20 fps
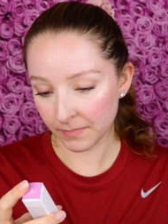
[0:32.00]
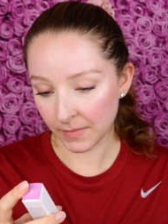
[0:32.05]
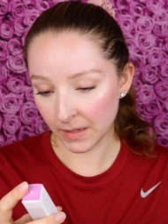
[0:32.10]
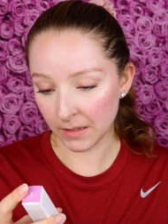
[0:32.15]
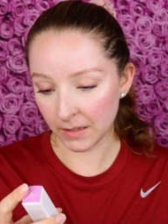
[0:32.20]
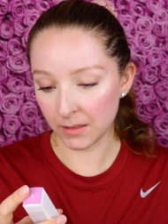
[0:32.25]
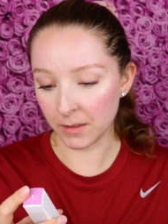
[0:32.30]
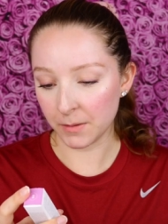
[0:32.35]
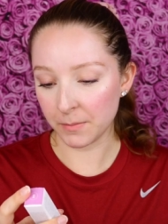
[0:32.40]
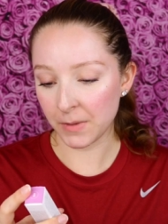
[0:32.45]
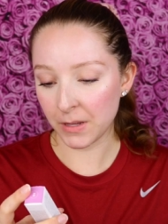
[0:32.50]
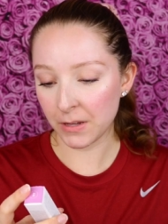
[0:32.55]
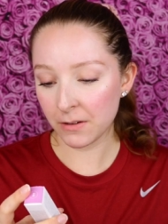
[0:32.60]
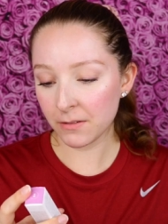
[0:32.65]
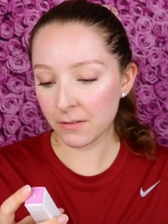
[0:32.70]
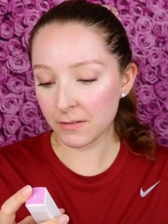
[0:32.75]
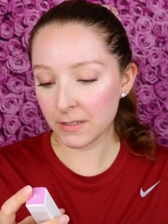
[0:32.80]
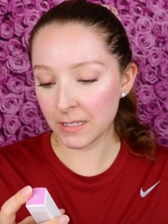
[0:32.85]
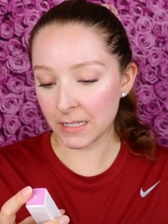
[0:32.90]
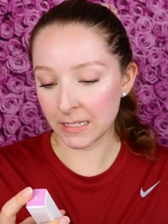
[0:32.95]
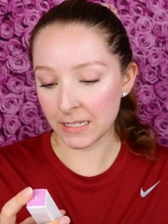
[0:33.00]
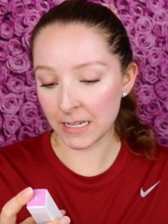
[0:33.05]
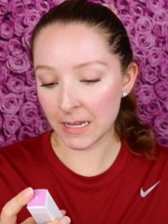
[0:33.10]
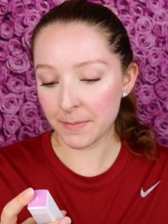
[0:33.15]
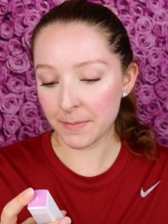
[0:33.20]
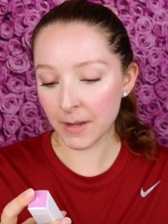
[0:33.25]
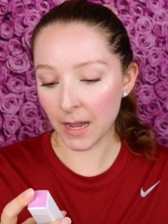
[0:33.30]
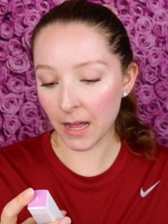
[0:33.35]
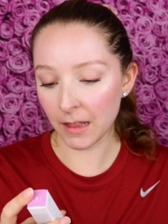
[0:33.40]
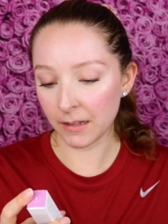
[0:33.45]
La Muse Deep
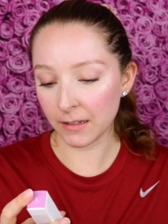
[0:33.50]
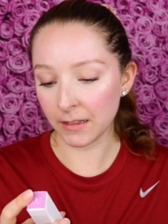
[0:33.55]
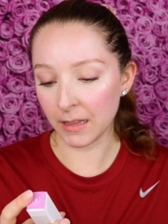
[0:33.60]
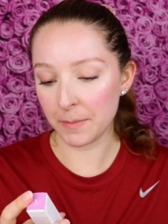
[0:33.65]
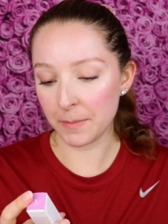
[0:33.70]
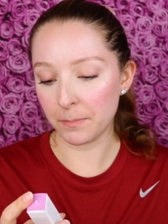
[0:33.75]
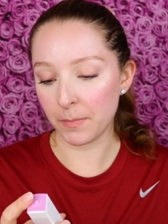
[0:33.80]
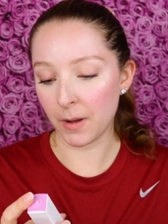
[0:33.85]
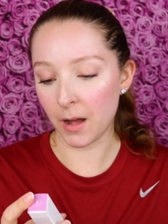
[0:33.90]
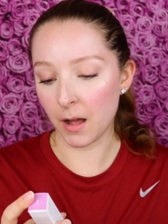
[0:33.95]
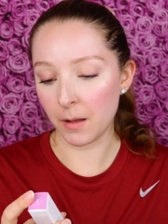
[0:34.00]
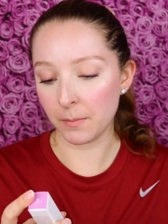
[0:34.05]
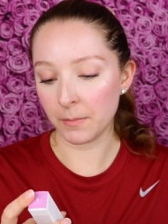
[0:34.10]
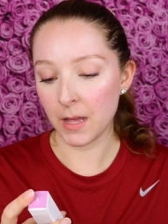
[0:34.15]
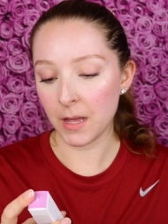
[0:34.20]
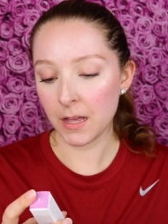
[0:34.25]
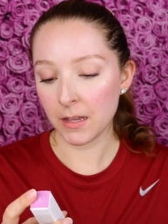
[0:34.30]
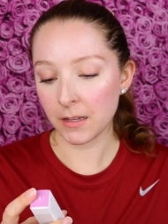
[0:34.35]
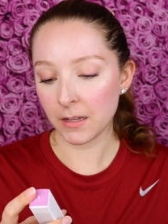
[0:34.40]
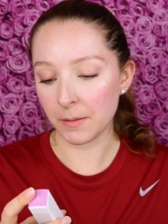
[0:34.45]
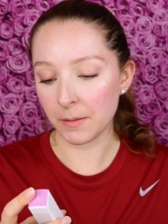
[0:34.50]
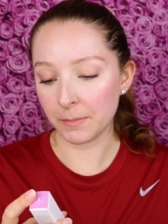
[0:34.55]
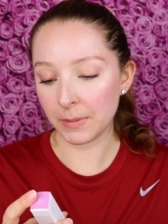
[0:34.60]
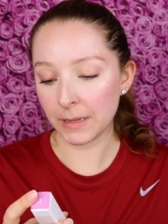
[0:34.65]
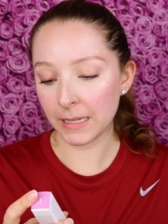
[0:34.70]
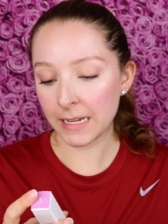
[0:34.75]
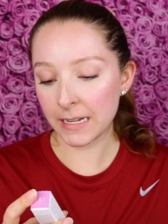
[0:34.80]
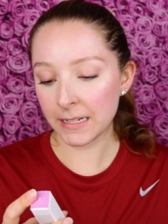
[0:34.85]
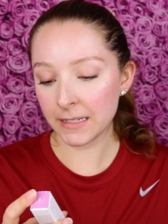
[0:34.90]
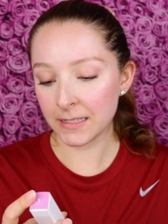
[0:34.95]
Color Lip Balm
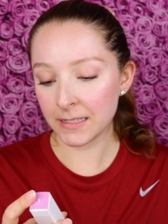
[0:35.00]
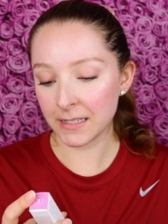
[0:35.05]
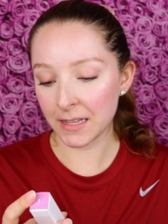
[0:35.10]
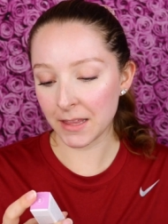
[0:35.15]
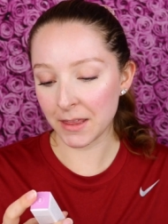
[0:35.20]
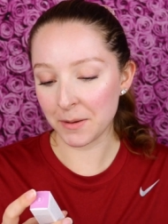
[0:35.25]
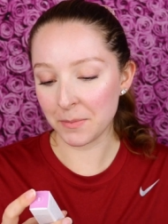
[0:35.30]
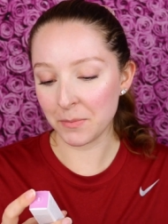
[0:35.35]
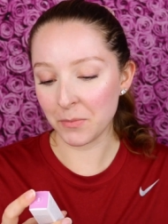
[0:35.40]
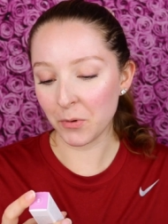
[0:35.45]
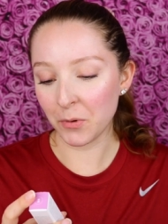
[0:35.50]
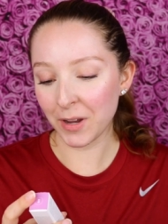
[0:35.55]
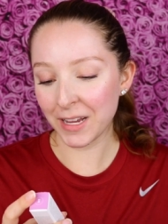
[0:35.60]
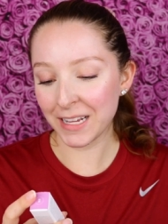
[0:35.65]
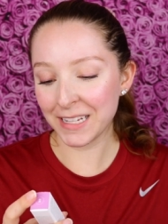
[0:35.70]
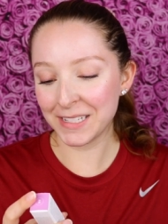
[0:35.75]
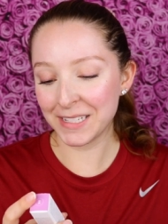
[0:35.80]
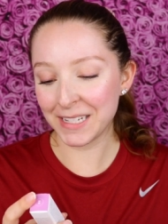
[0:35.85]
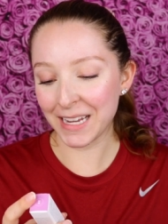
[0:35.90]
completes the moist